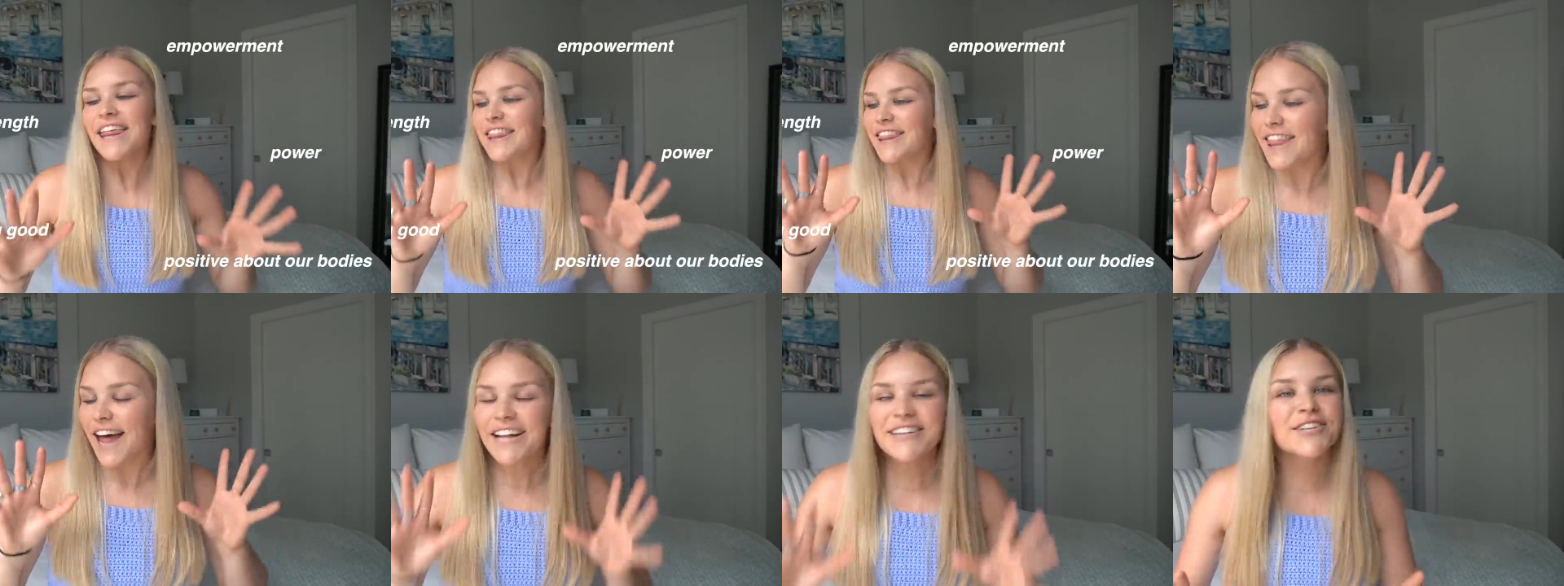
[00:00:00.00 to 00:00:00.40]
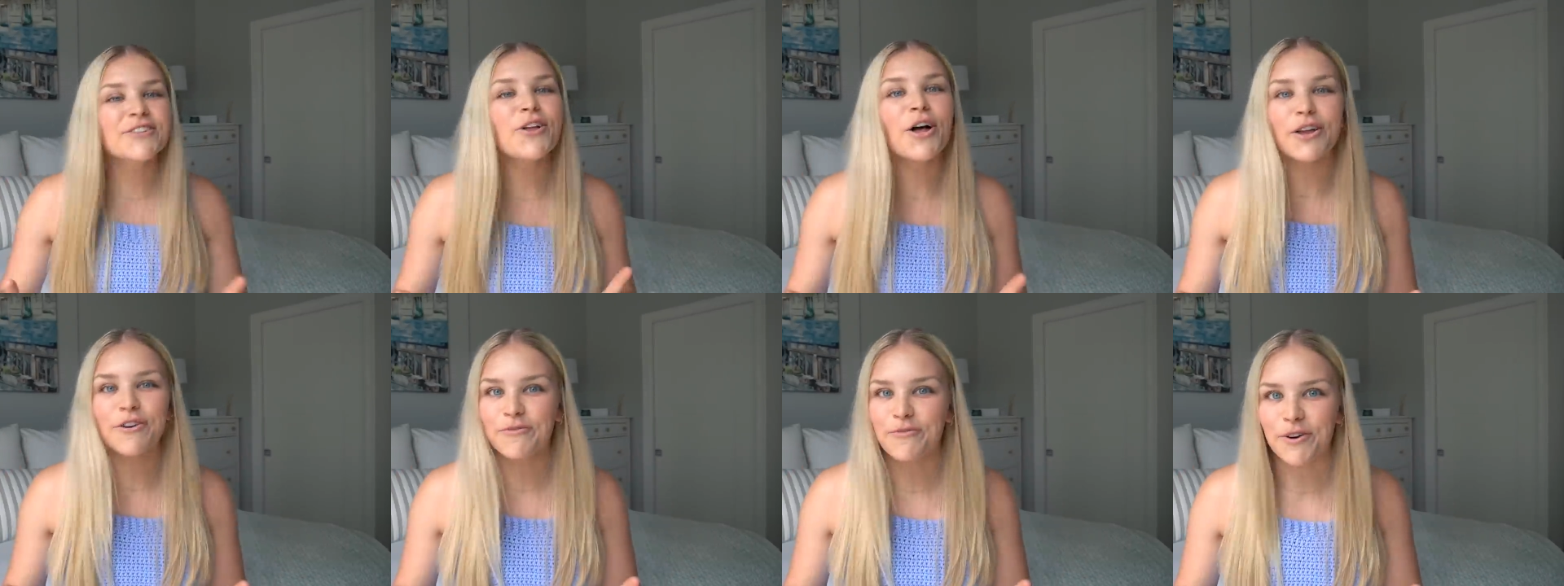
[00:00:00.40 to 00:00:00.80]
That's a
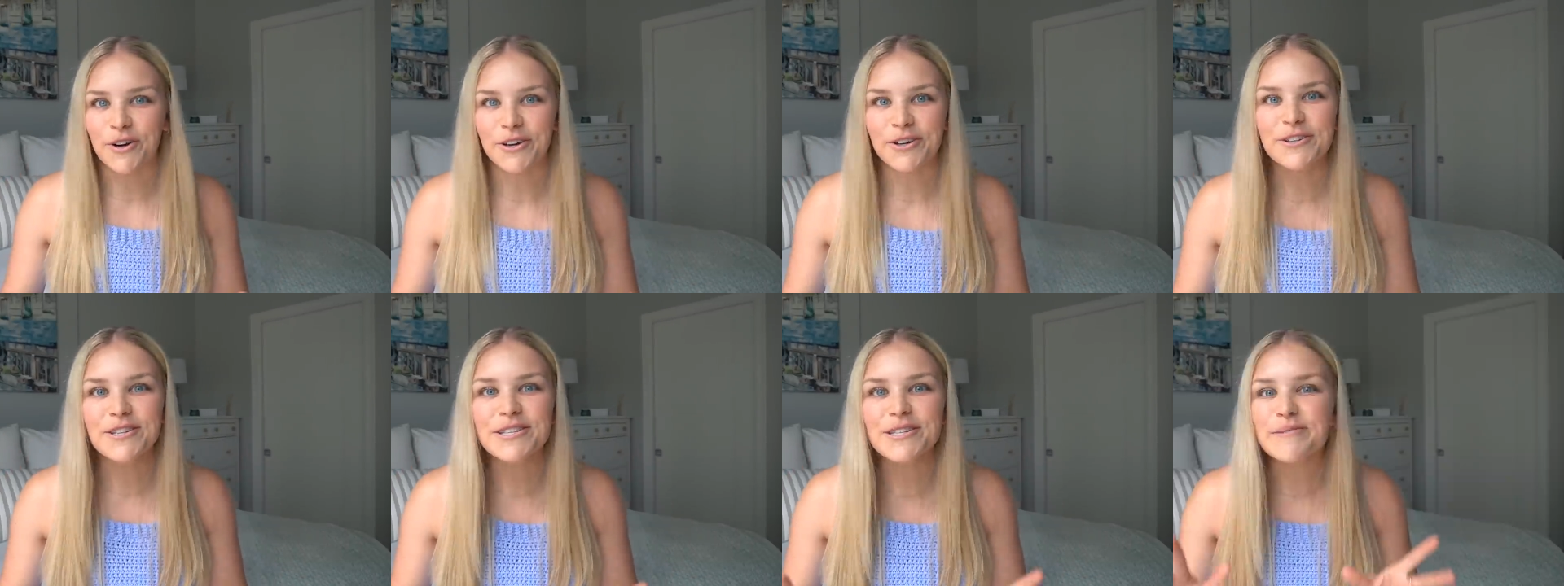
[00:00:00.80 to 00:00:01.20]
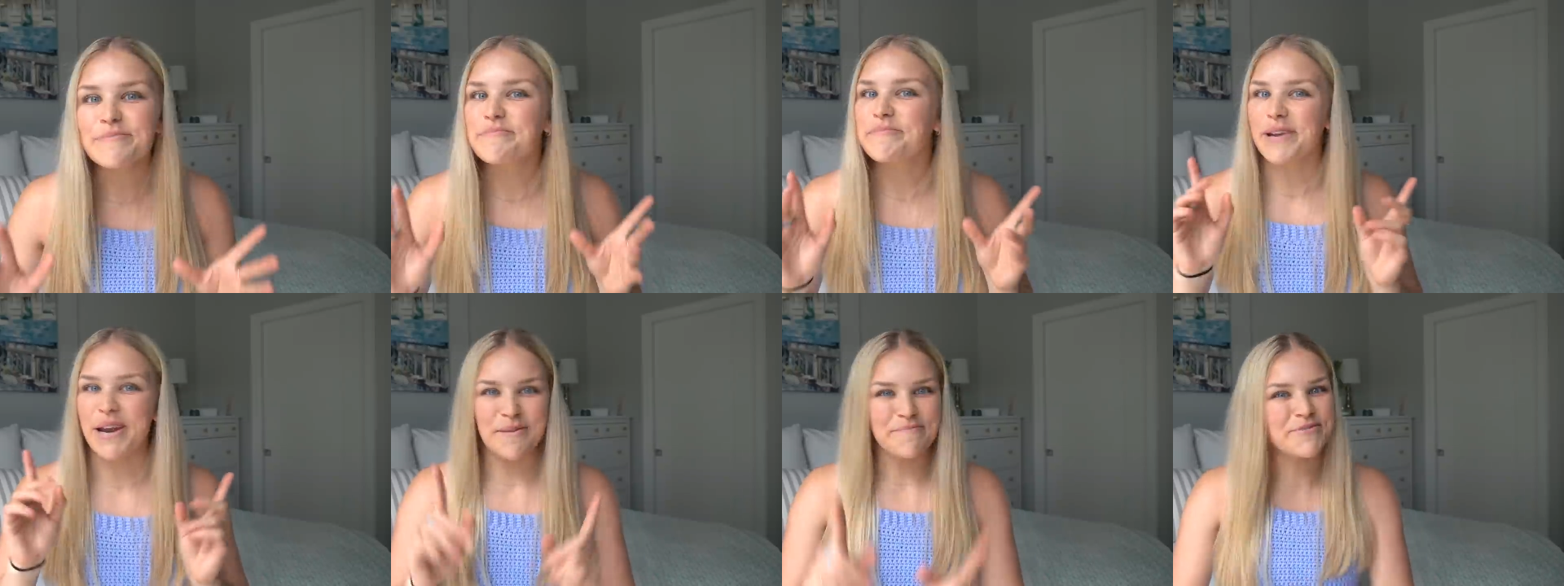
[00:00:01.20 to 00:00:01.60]
lot of words,
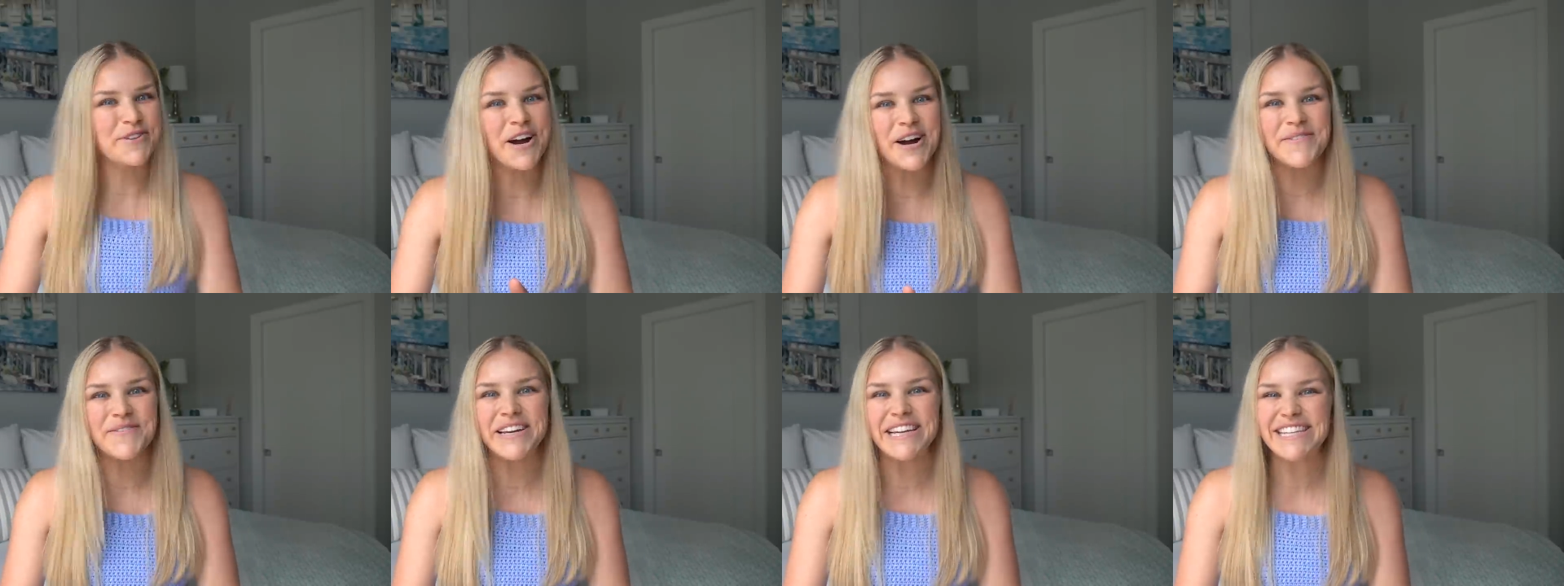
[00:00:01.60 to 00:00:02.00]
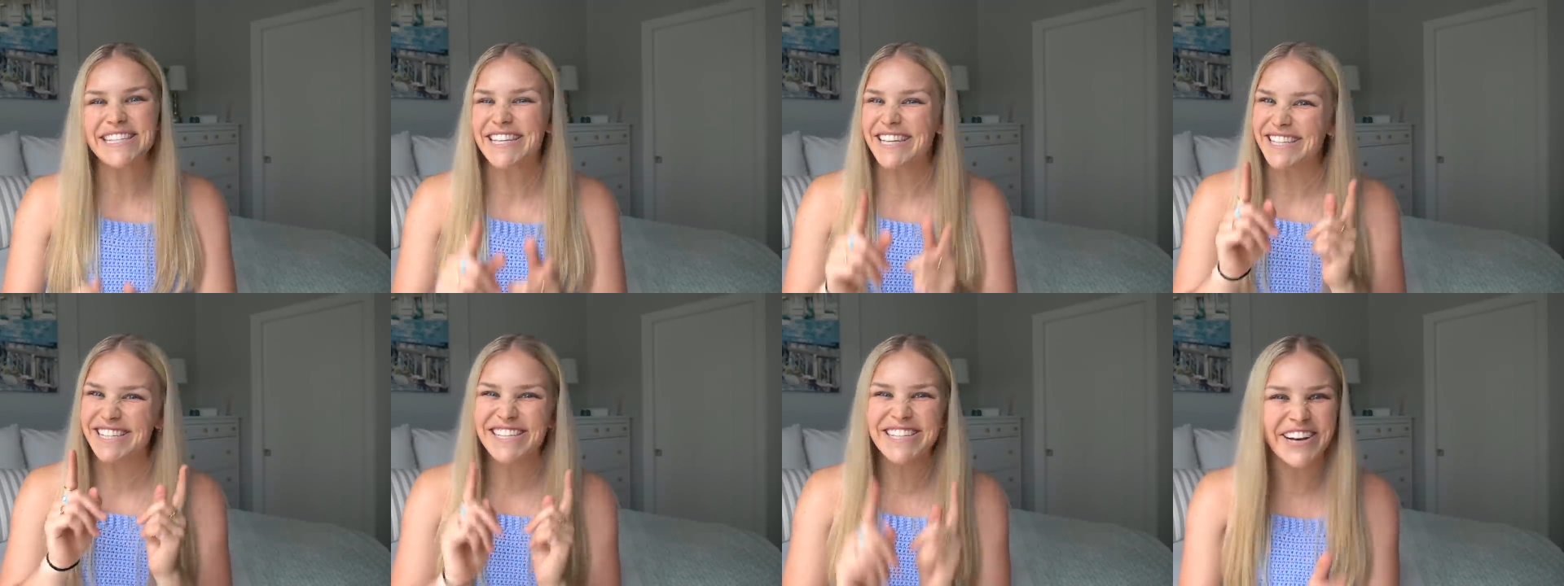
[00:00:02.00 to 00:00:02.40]
but I promise
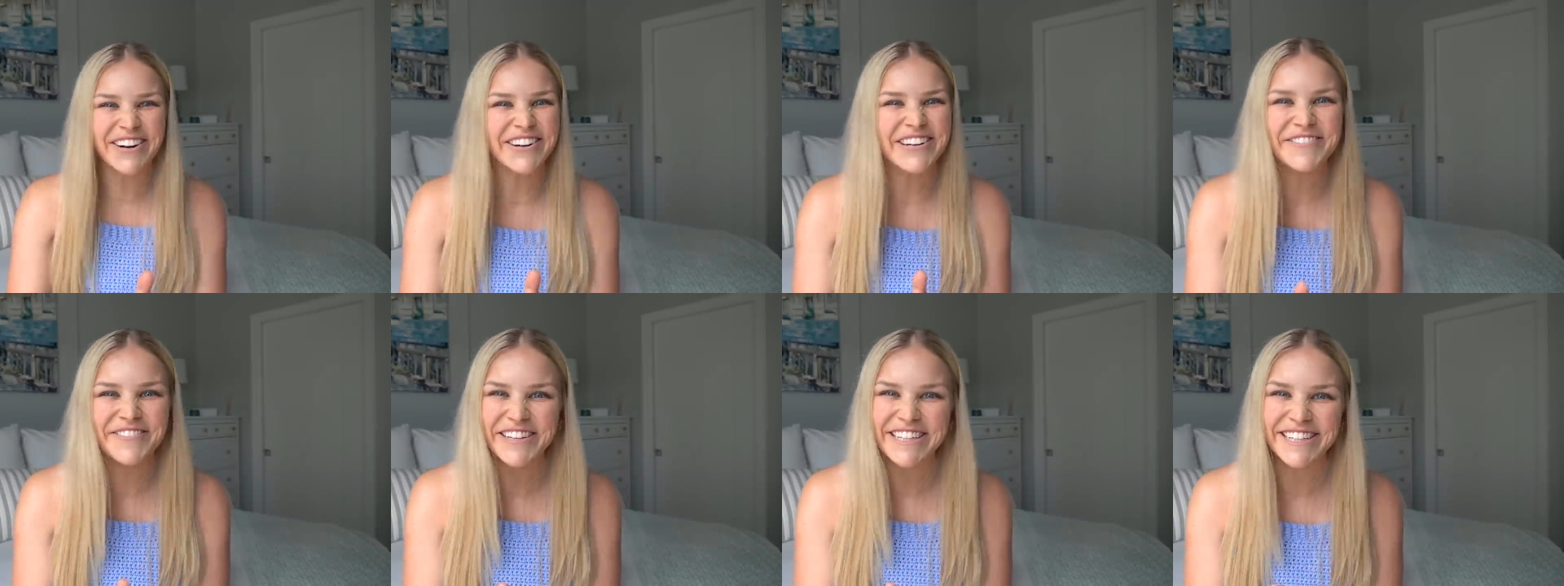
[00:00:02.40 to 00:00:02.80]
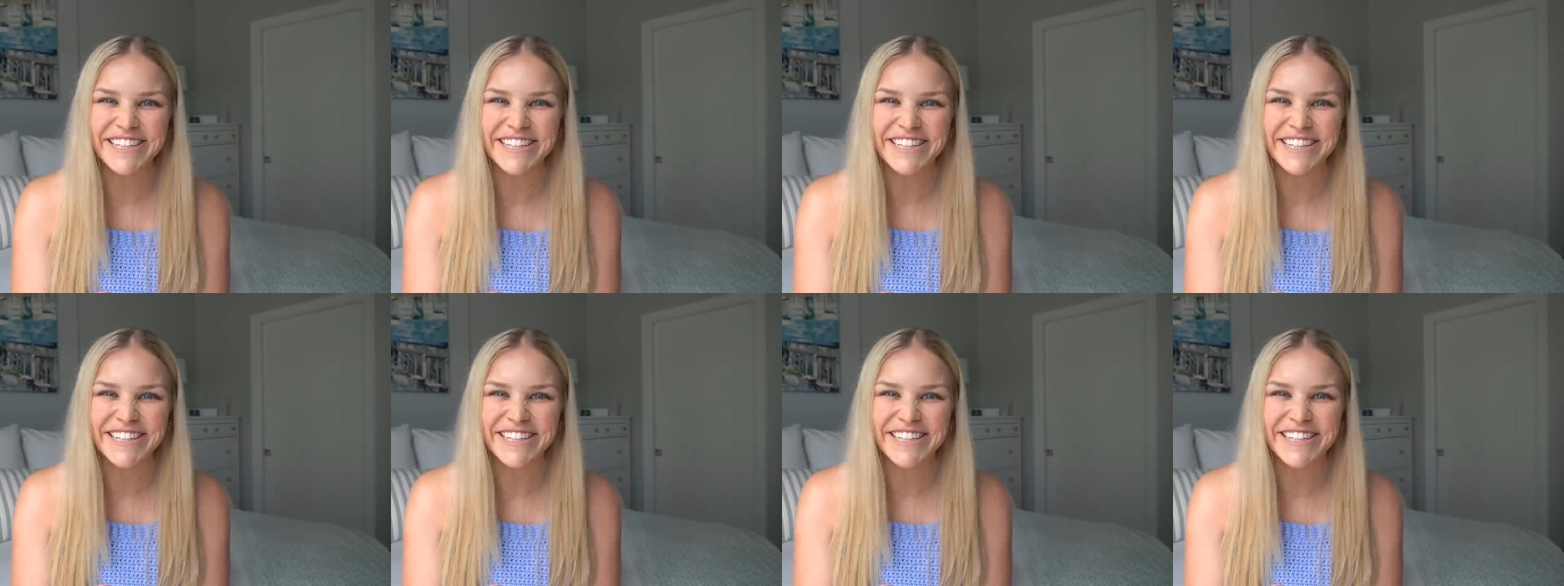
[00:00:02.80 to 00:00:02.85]
it's going to be